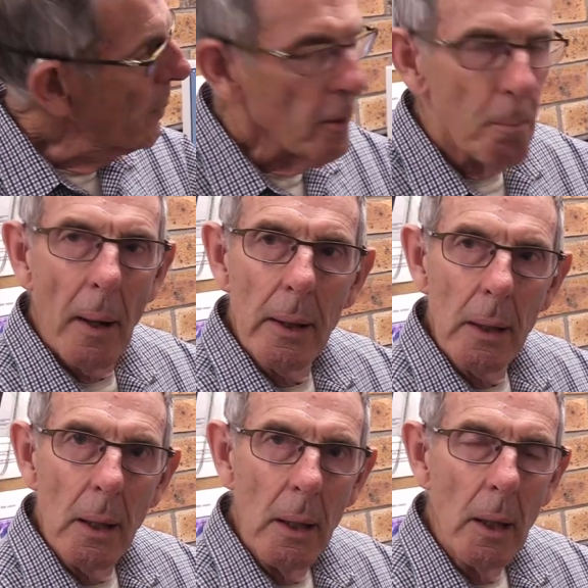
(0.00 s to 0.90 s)
with this button
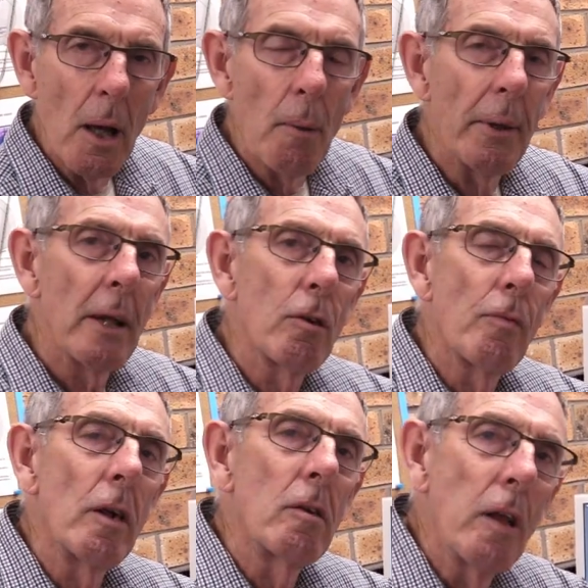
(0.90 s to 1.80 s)
here, but that's a
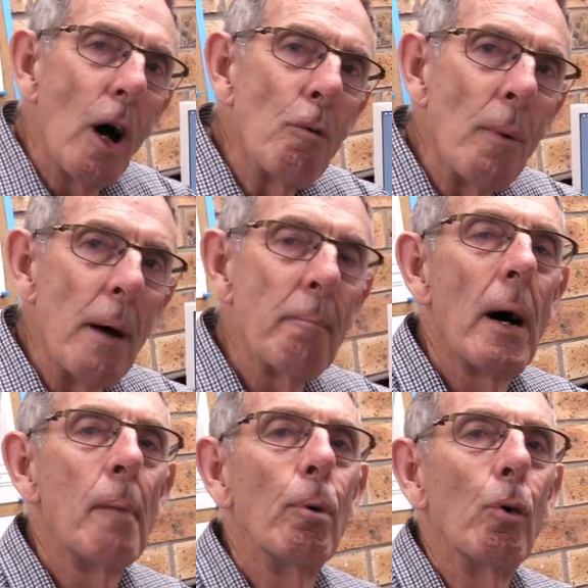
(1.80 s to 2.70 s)
very slow ramp
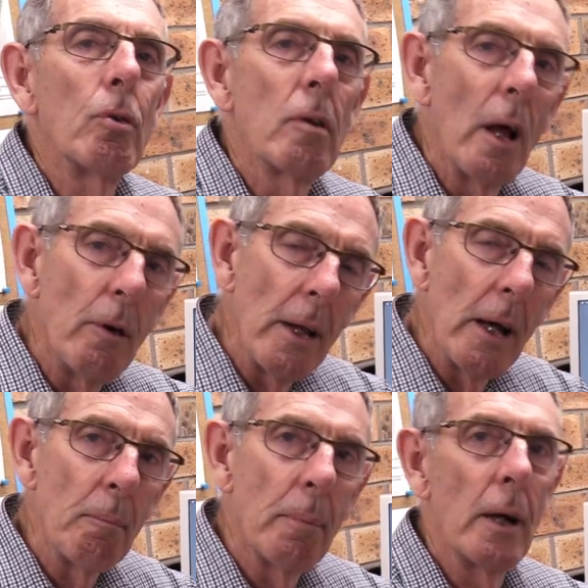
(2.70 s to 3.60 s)
up or slow
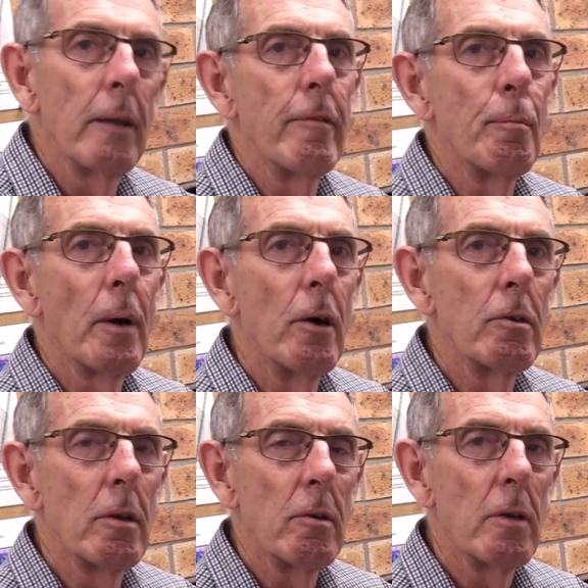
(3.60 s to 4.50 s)
down part of the
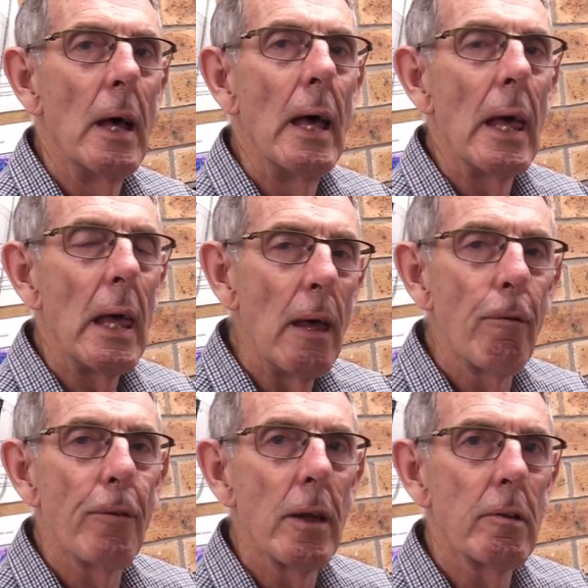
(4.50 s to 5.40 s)
process.
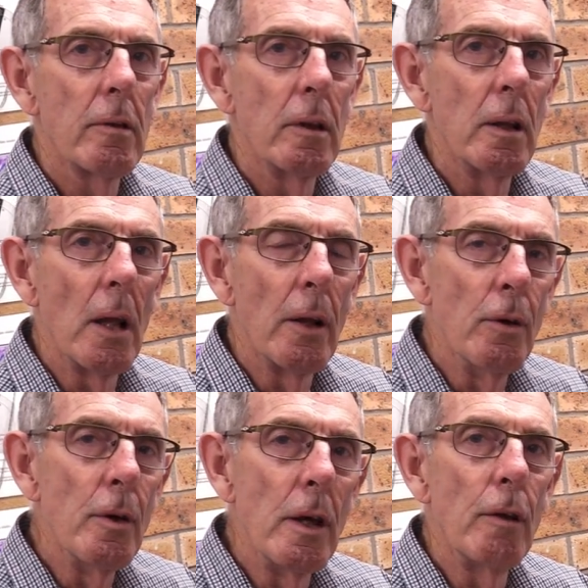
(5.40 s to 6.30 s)
If there's a
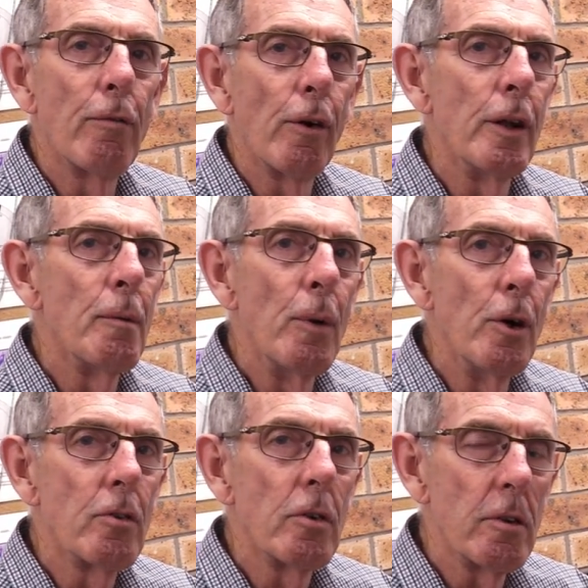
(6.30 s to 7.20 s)
need for an
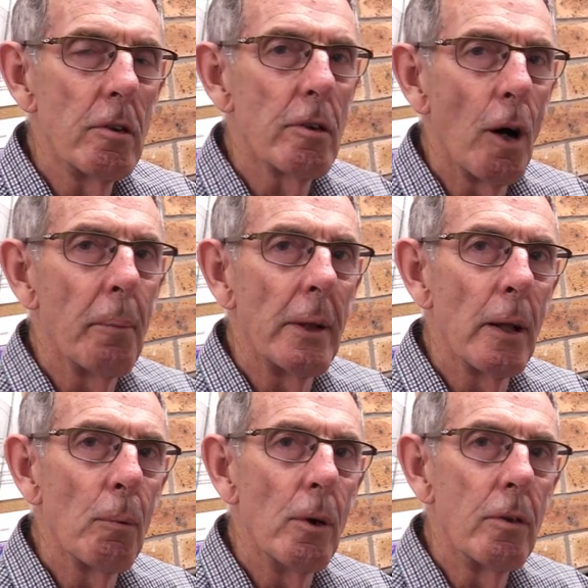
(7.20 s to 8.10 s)
emergency stop, in
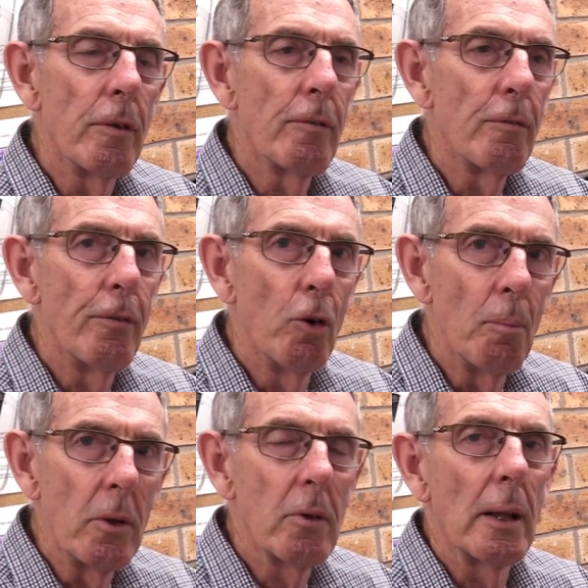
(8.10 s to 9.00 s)
other words, if the
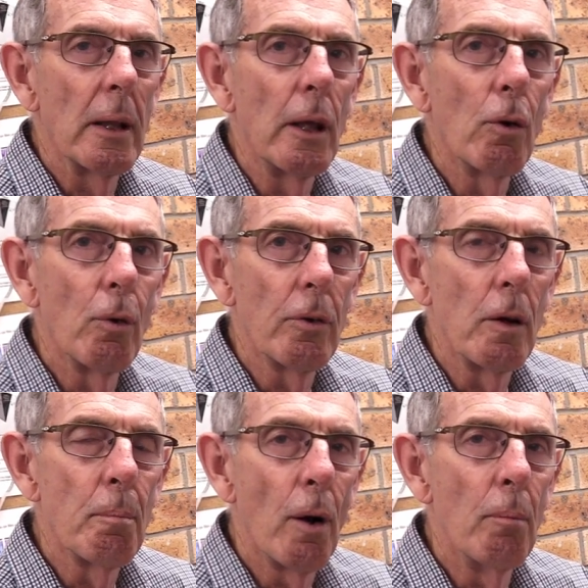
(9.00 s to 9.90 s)
film is suddenly causing
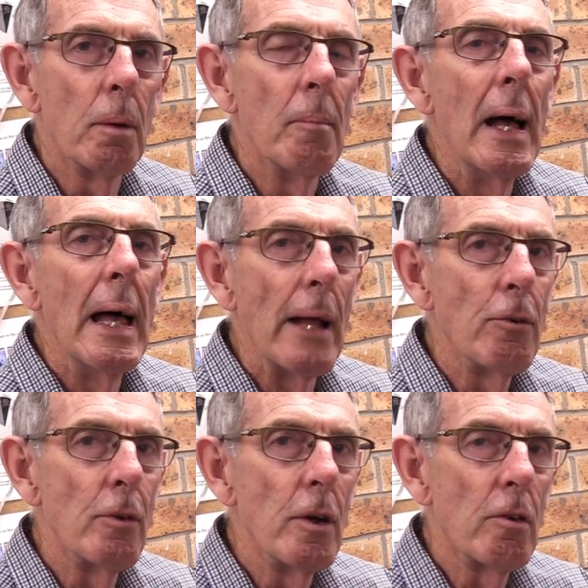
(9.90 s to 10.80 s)
a problem and
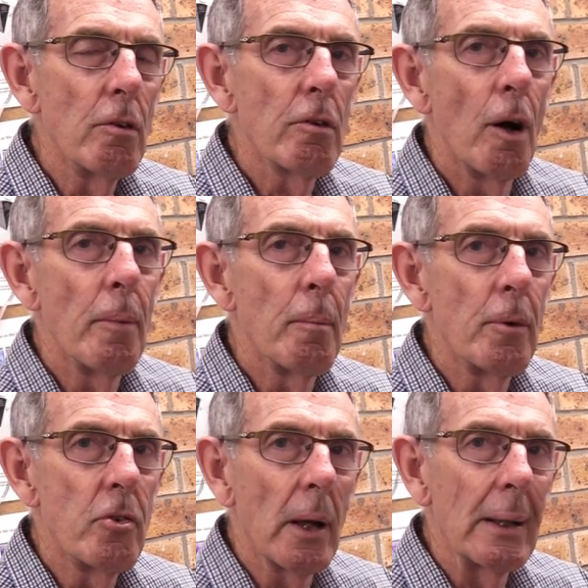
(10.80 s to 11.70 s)
you need to stop the
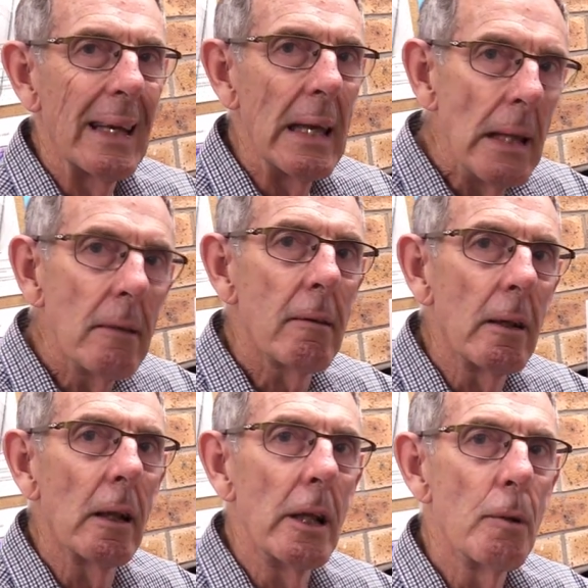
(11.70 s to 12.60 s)
projector
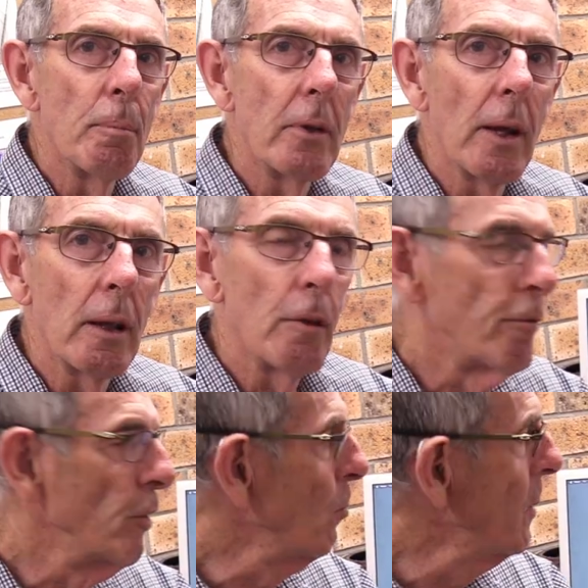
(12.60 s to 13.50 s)
instantly to protect the
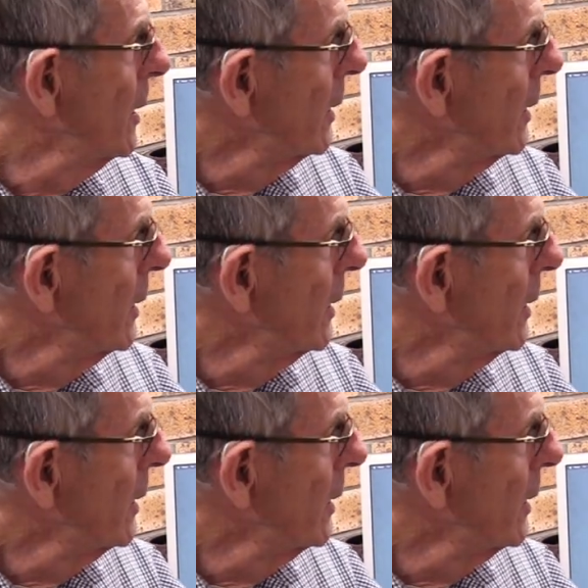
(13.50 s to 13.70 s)
film,